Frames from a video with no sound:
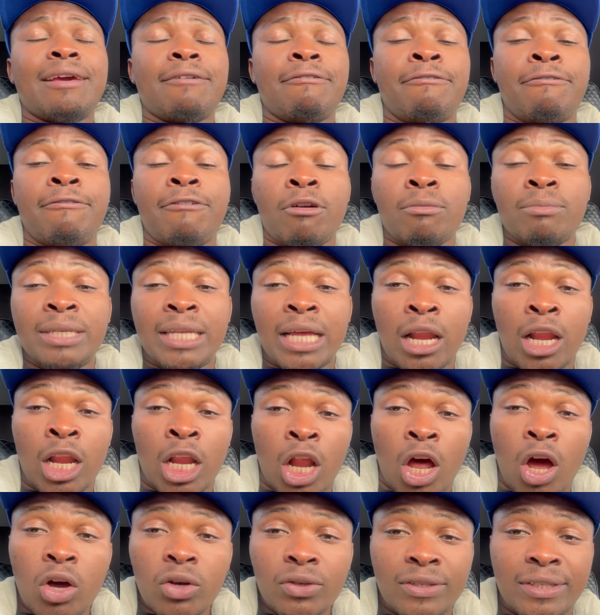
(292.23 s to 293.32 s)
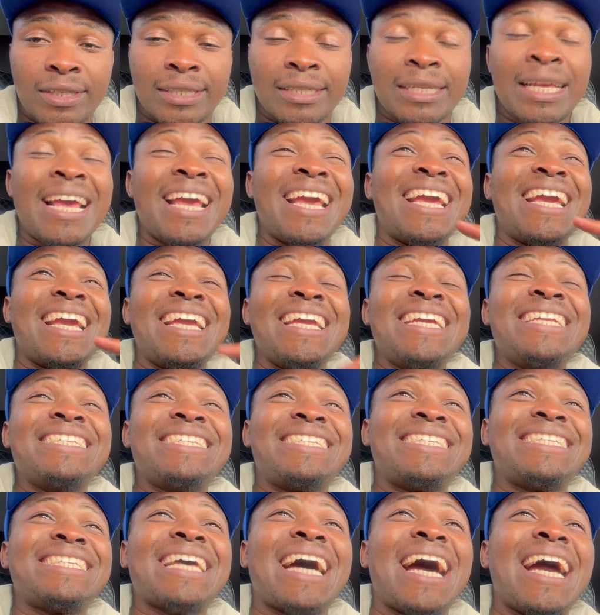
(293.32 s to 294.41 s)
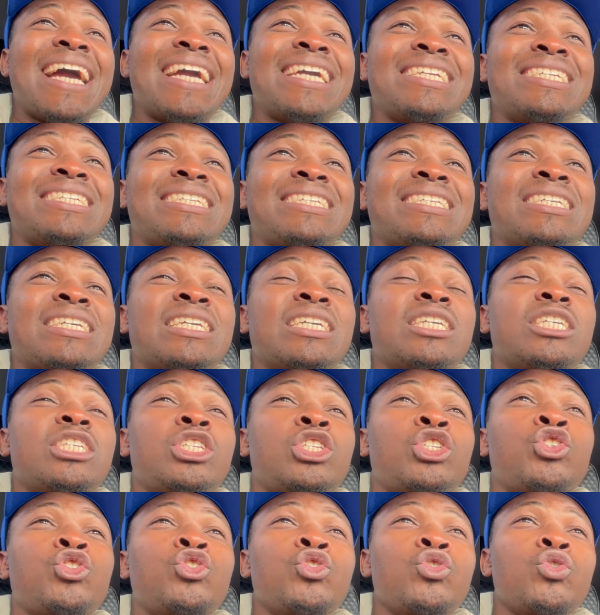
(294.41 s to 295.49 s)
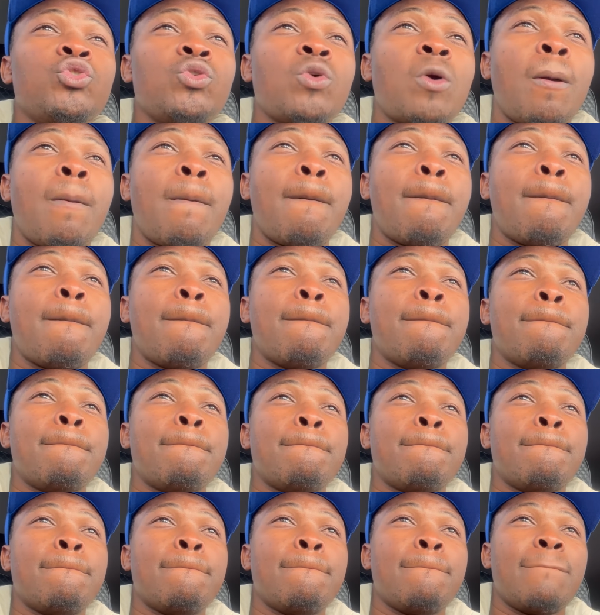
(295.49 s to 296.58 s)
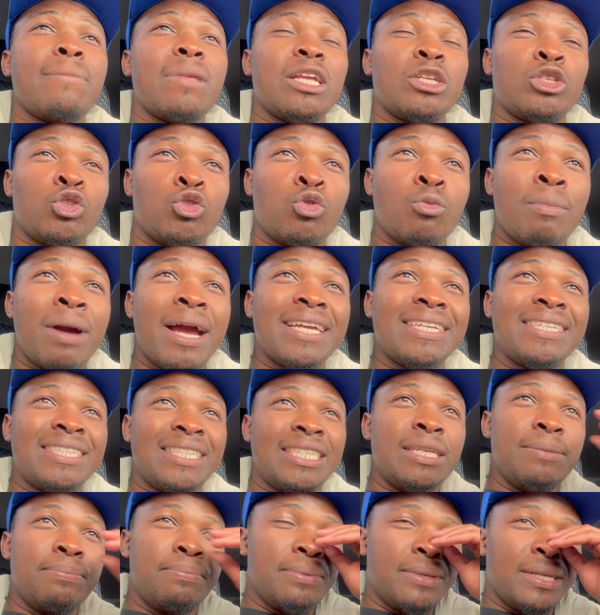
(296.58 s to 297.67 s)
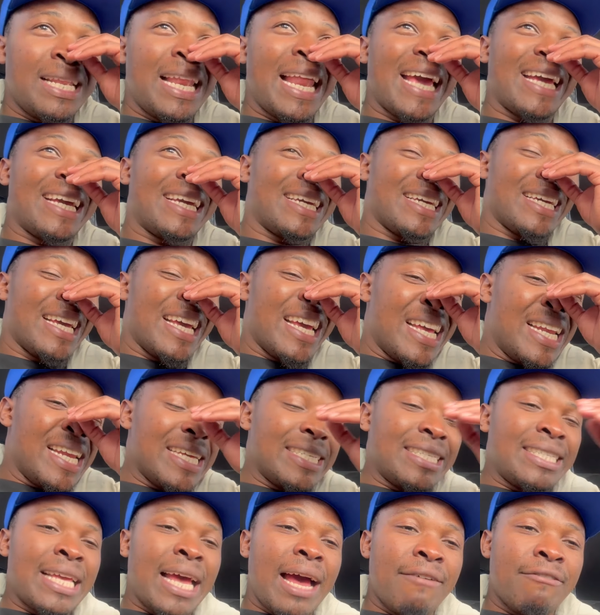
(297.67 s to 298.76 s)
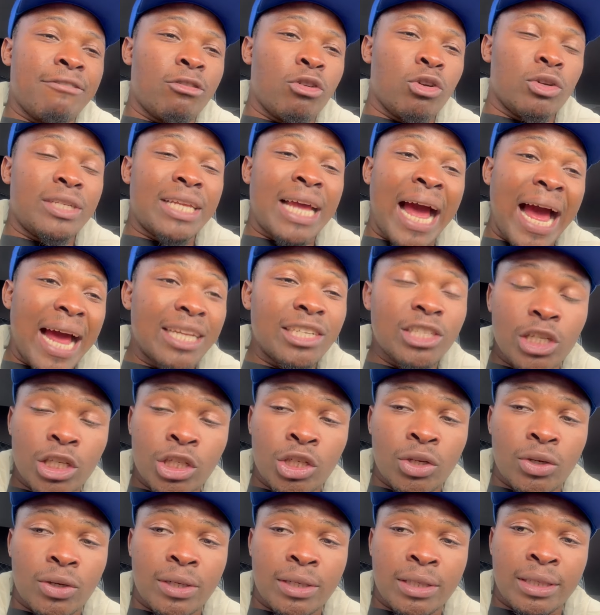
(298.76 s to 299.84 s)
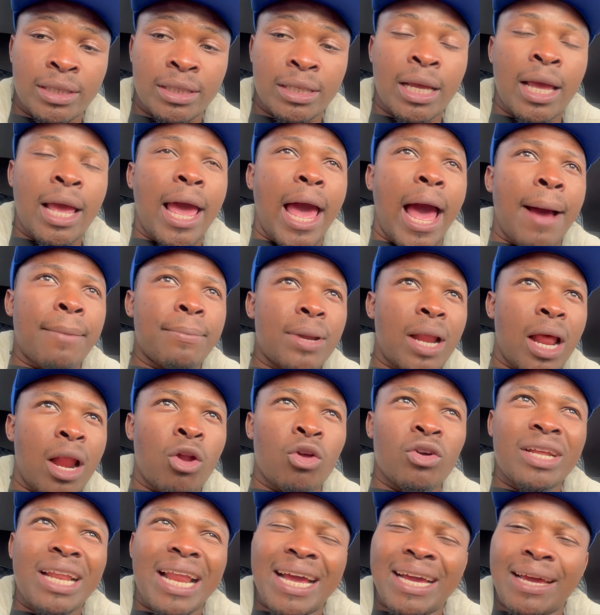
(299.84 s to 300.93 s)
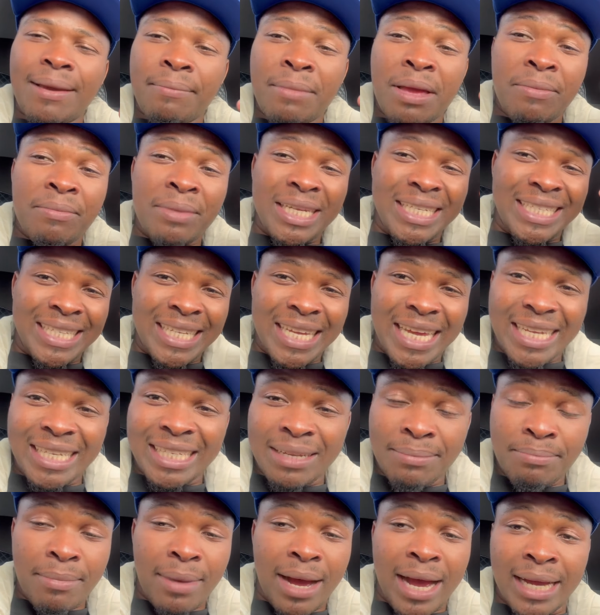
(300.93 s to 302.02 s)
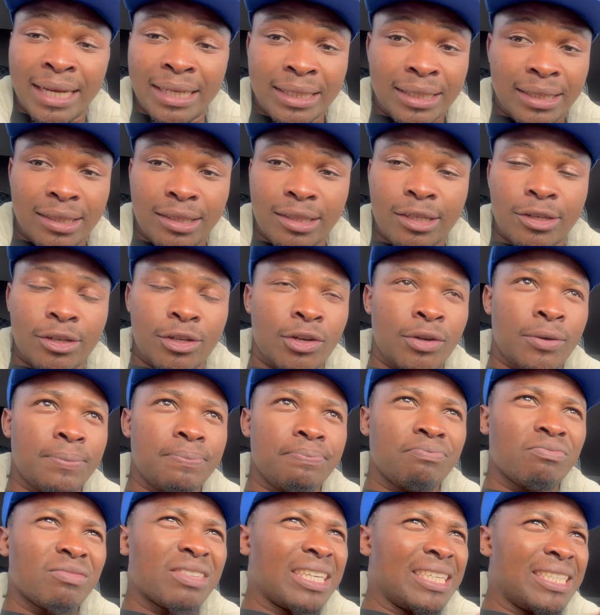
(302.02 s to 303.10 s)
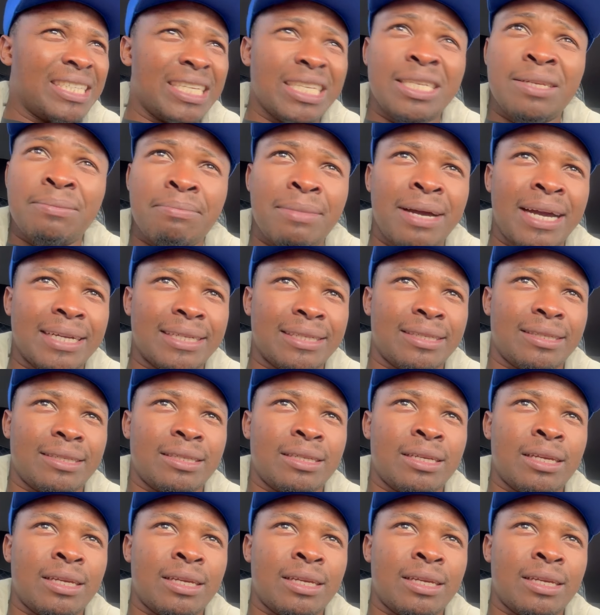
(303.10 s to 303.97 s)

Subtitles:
from the loss inside to to my TP. Like, let's say I've got $100, I'm gonna lock like maybe $30, you know, $30.